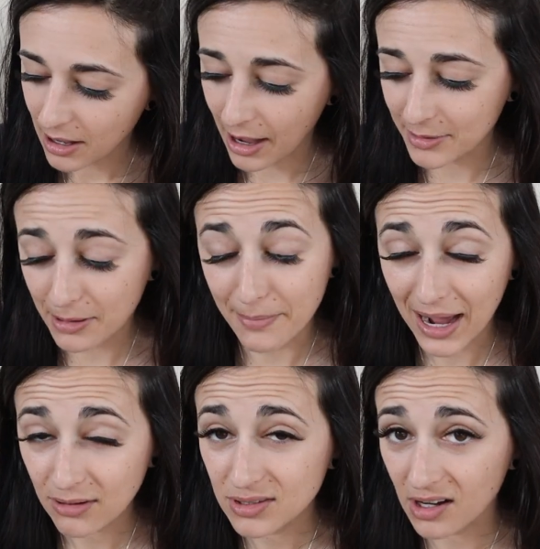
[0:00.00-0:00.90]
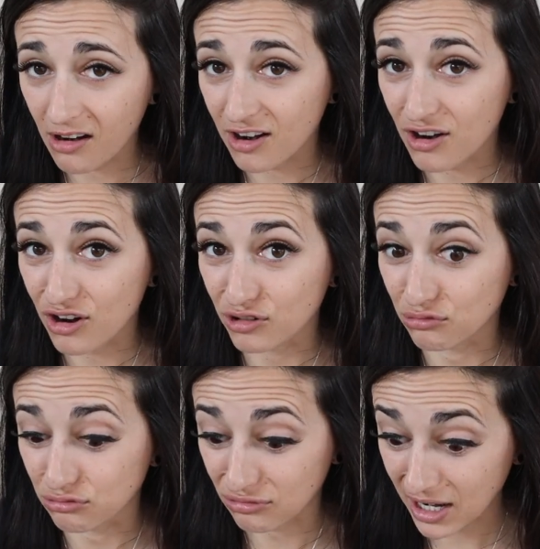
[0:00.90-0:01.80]
I mean, the macros are
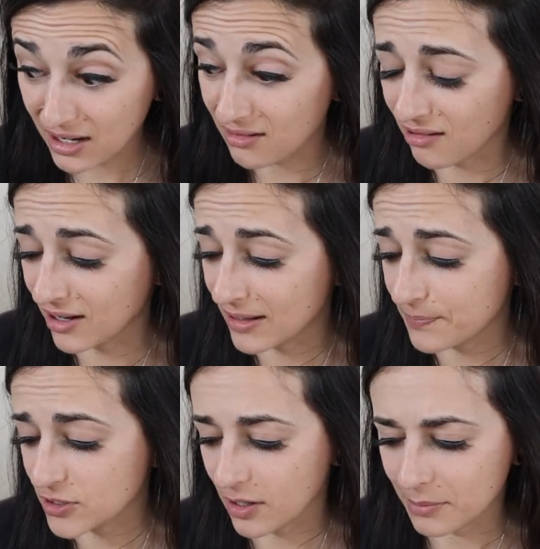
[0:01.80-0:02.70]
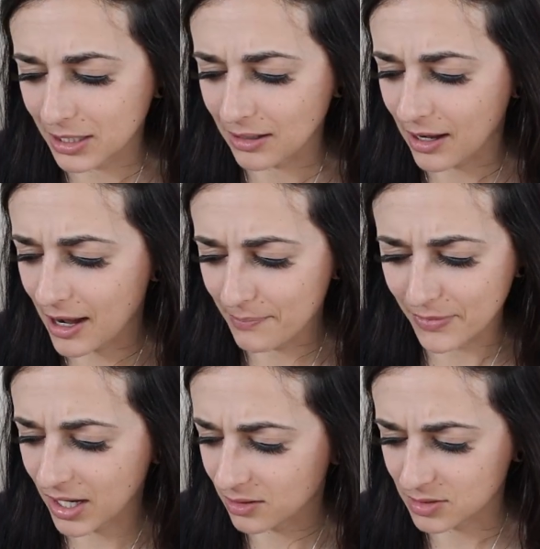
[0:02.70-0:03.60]
great on it. So I mean, I'm
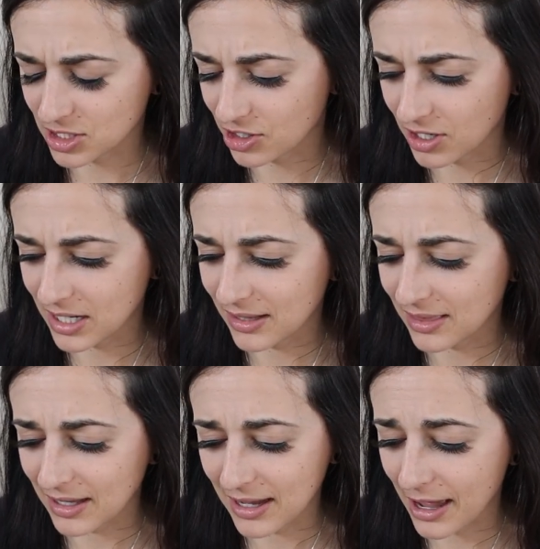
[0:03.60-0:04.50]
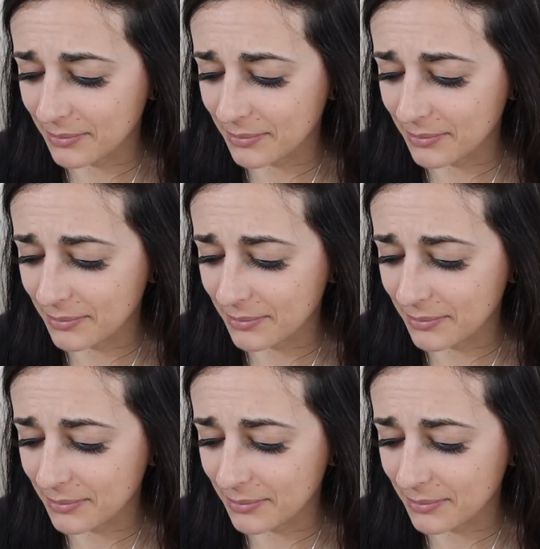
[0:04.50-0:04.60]
not gonna return anything. I